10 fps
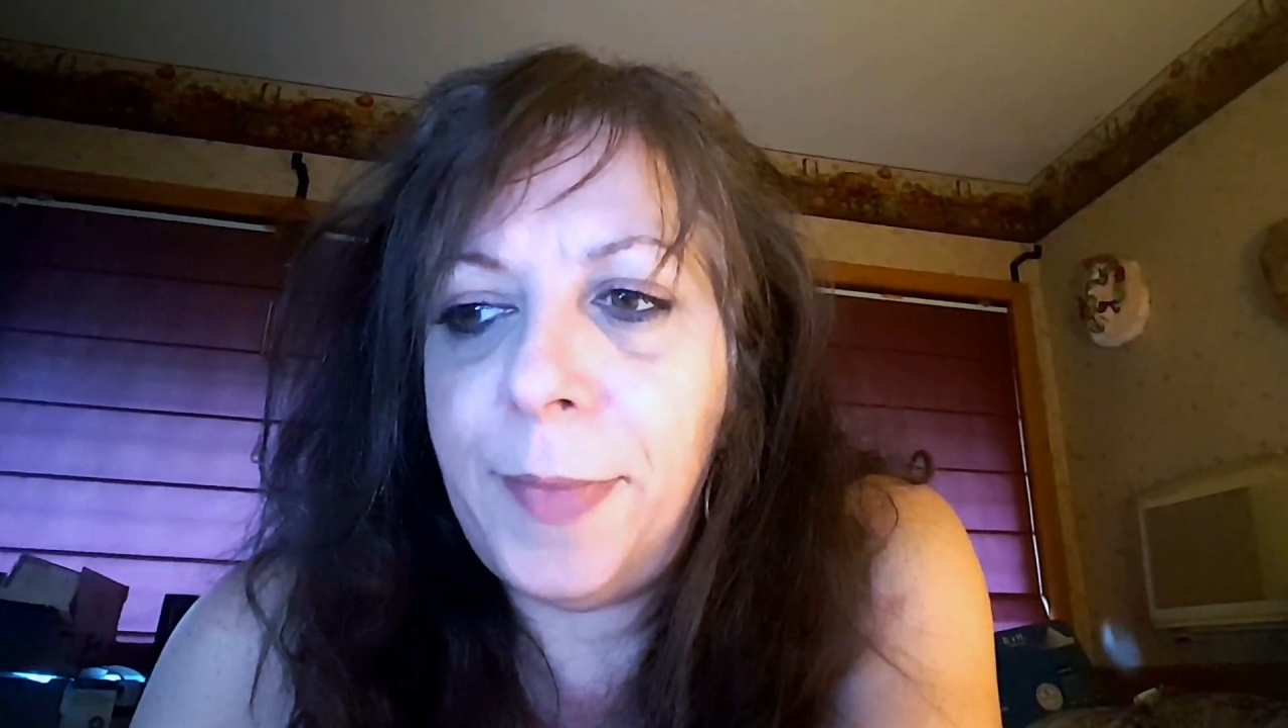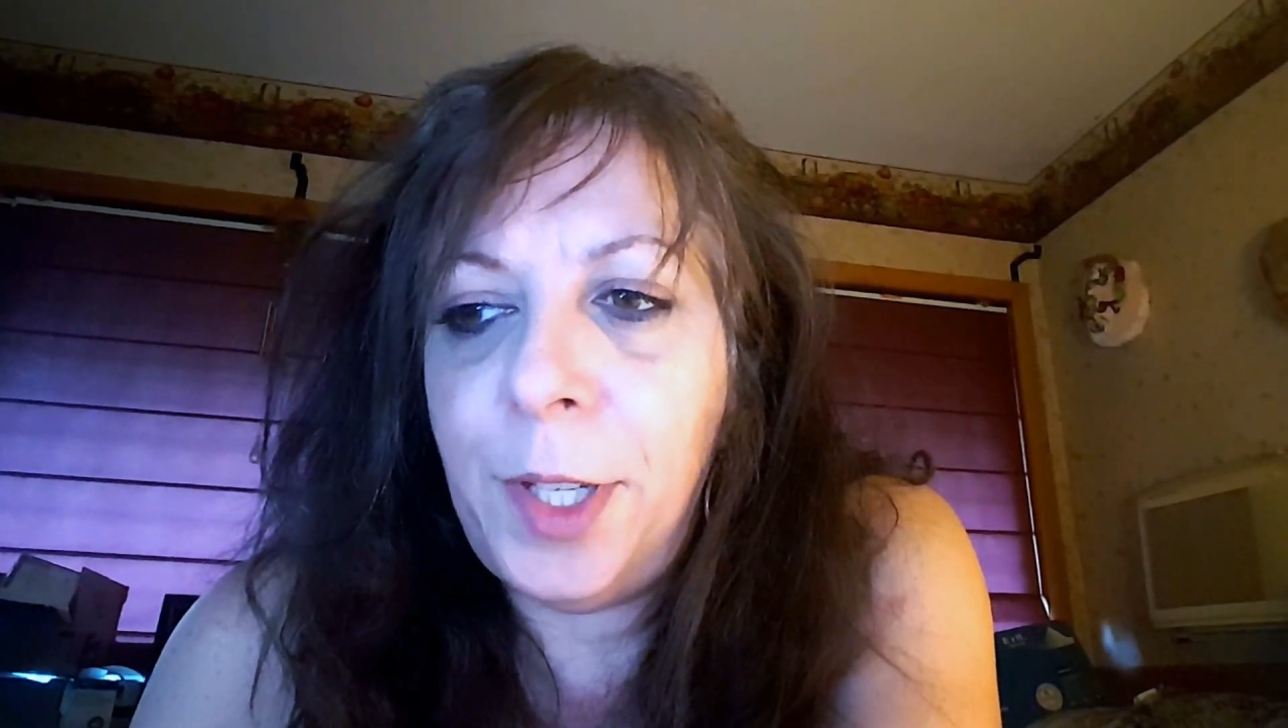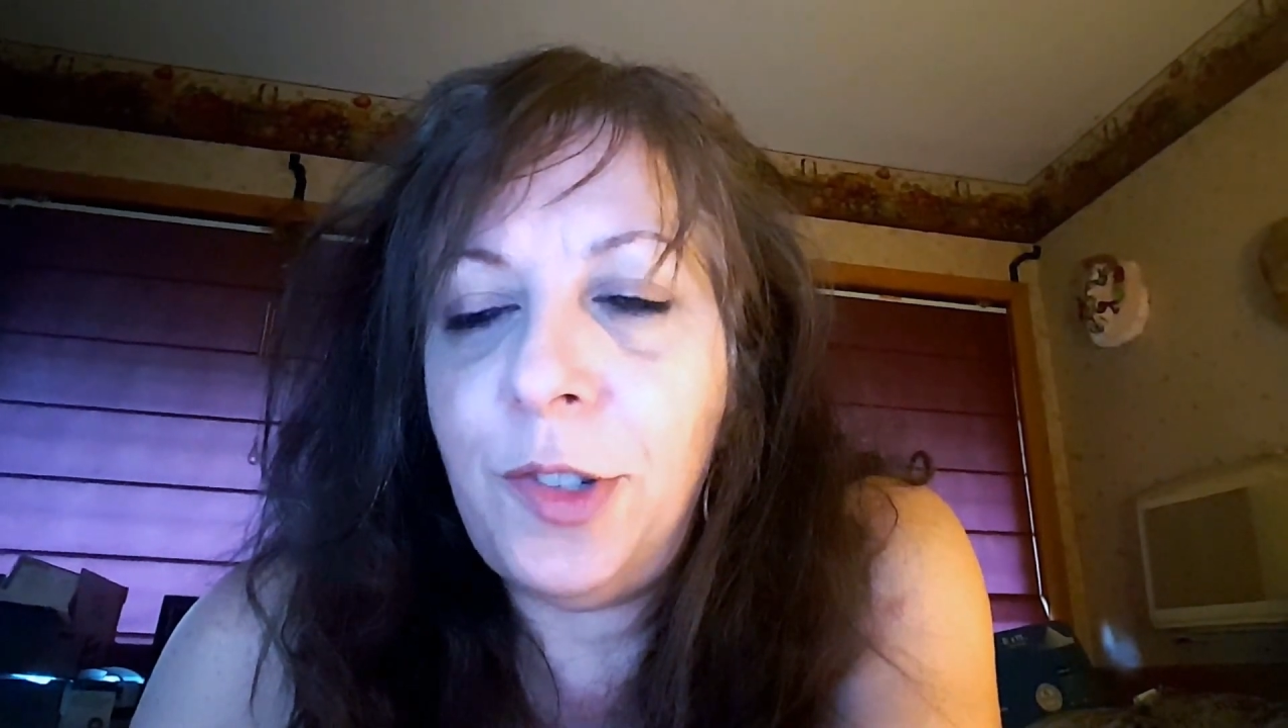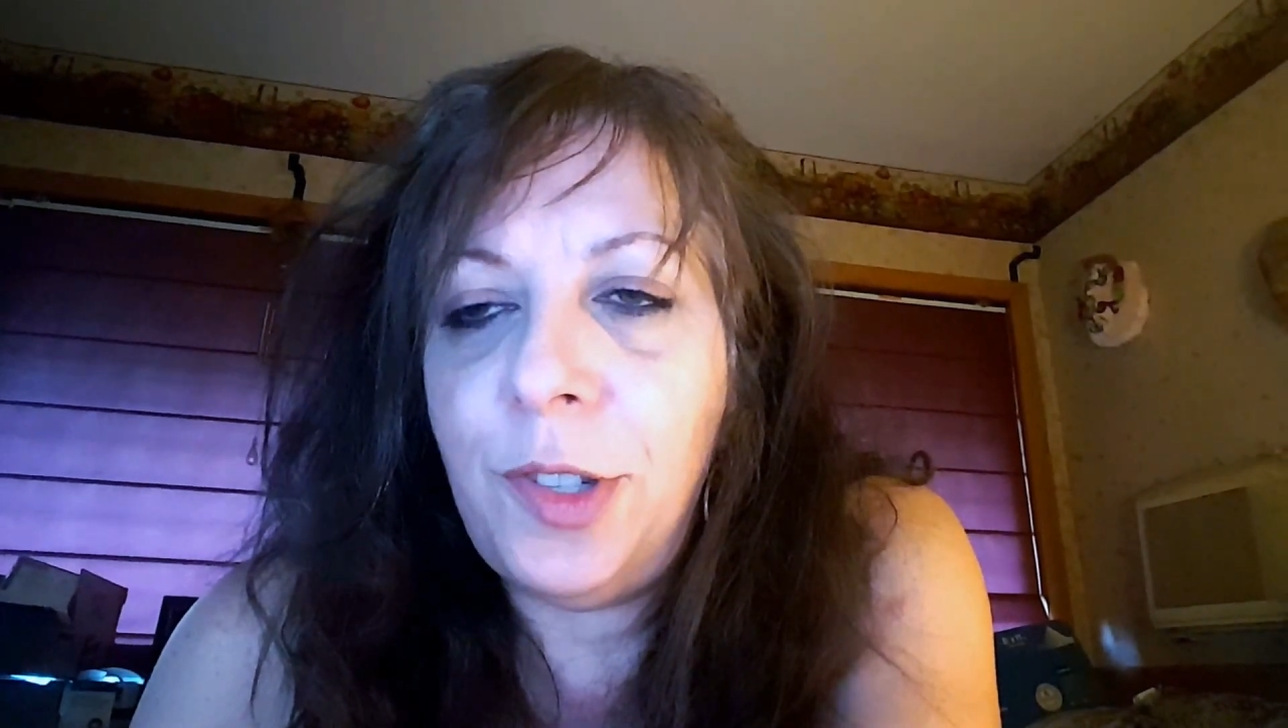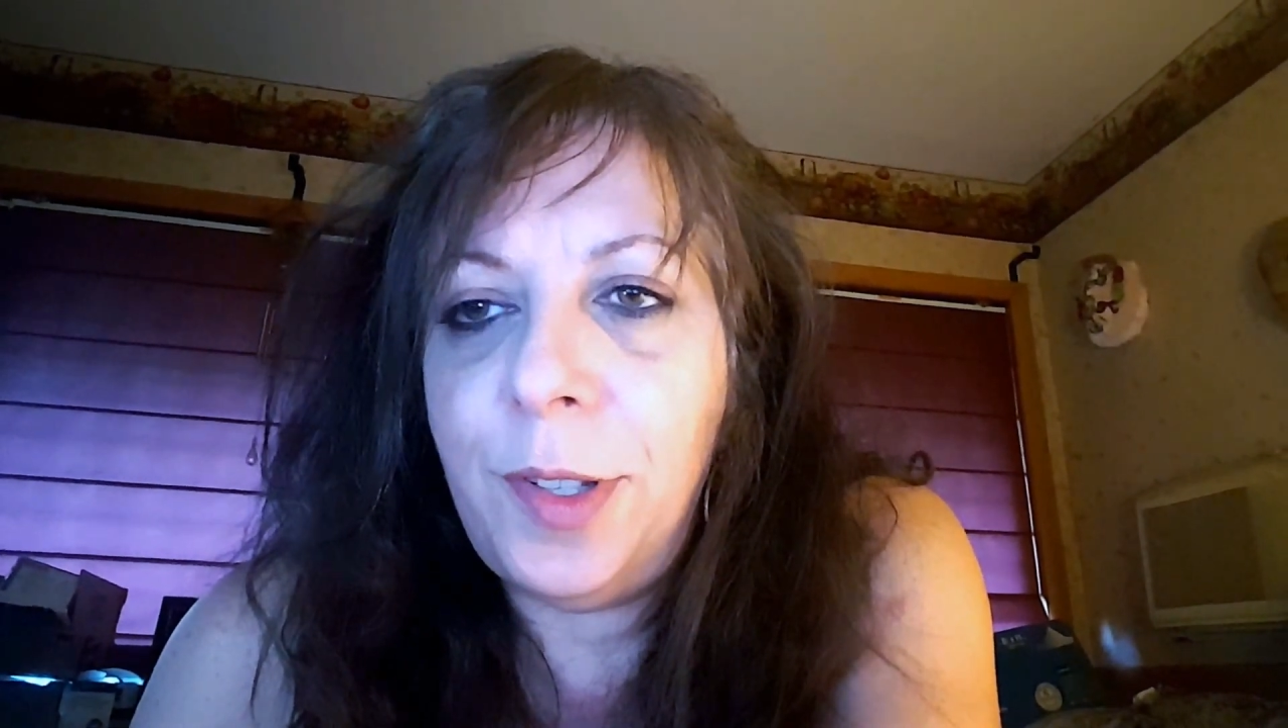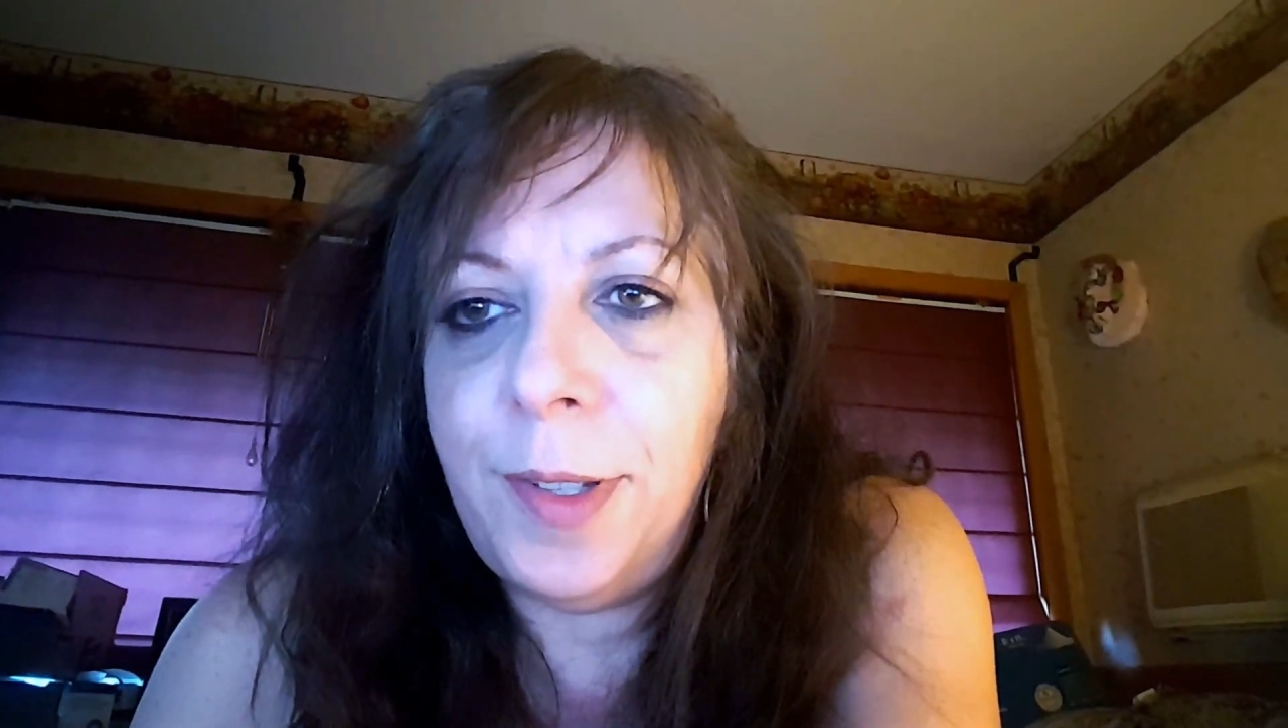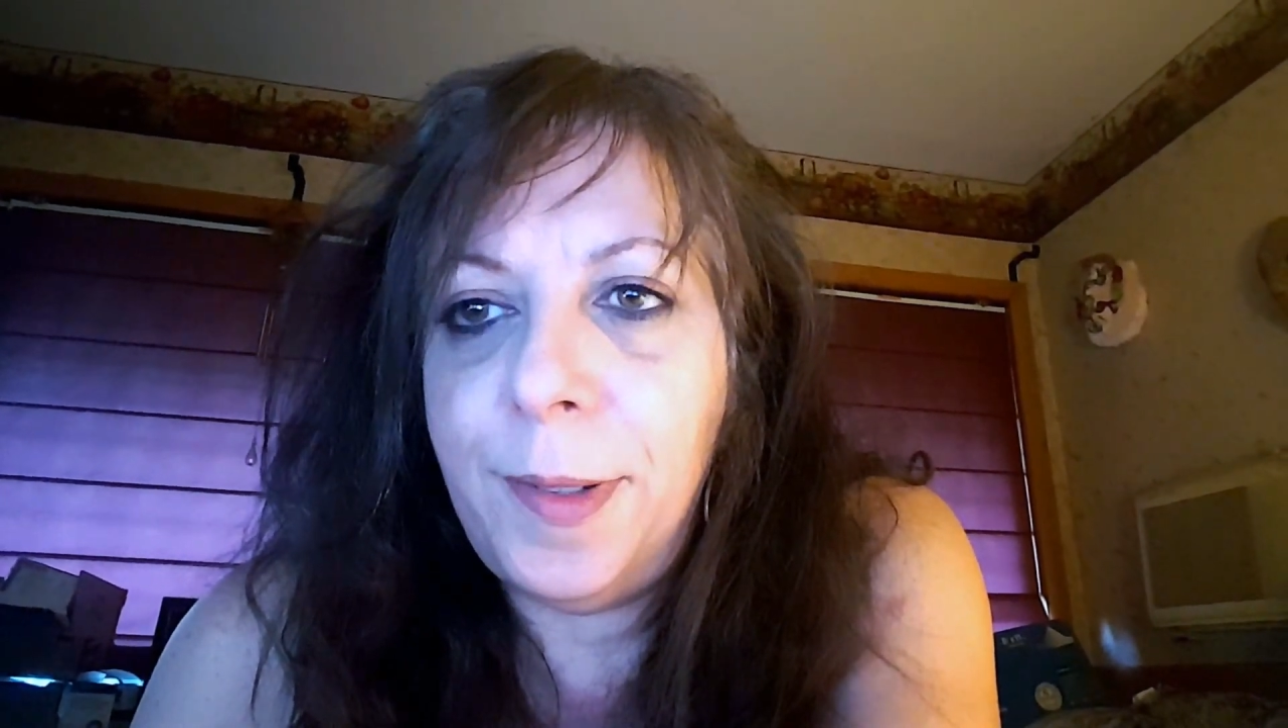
you should